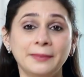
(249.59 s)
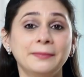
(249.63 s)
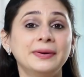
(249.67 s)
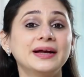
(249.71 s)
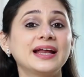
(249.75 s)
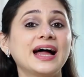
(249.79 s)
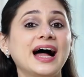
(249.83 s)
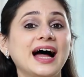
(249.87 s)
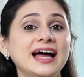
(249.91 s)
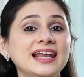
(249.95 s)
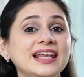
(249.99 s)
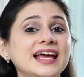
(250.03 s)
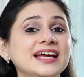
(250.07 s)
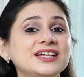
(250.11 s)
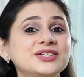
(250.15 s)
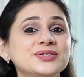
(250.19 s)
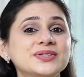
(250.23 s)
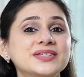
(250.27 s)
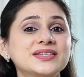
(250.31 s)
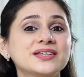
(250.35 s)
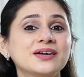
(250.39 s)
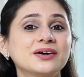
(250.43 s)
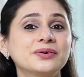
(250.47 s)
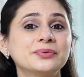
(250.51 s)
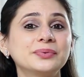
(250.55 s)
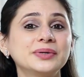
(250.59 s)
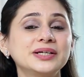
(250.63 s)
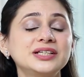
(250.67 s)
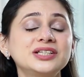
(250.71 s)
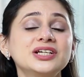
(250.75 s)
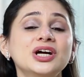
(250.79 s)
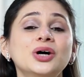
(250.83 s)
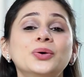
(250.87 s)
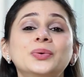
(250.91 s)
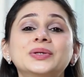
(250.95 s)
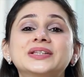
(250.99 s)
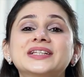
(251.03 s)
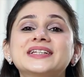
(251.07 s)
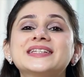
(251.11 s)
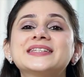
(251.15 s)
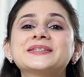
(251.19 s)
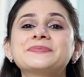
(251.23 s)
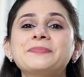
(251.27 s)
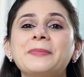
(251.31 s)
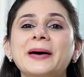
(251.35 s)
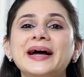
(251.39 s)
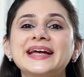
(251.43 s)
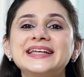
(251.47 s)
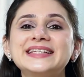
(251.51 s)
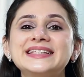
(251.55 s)
but I like to serve it with a
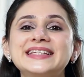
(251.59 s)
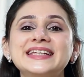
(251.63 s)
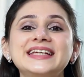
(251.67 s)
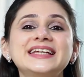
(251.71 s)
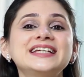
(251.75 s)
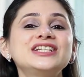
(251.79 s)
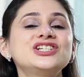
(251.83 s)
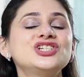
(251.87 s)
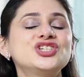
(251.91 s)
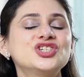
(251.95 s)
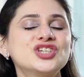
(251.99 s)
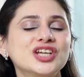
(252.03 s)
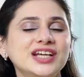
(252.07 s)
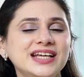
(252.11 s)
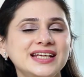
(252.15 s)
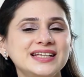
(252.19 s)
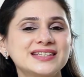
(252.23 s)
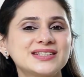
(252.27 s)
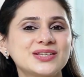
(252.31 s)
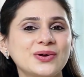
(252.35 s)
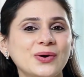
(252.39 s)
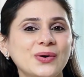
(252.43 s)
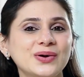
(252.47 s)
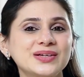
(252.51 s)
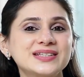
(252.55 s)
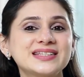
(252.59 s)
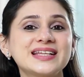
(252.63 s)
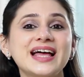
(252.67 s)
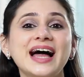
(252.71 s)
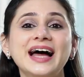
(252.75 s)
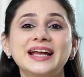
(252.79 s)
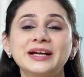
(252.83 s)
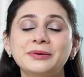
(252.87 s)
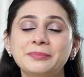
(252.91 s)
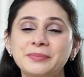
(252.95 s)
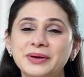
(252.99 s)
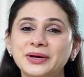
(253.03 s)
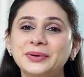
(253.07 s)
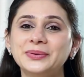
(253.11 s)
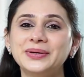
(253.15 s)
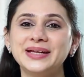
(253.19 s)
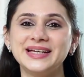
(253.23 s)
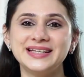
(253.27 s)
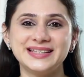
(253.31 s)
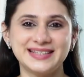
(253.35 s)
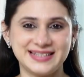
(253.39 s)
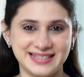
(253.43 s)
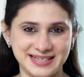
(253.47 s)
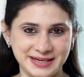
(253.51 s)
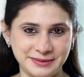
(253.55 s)
spicy chili sauce and a
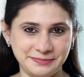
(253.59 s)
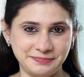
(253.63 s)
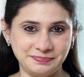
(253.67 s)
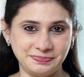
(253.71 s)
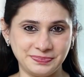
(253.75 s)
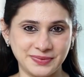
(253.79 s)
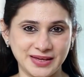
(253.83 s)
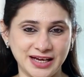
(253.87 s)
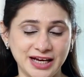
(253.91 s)
mayonnaise dip.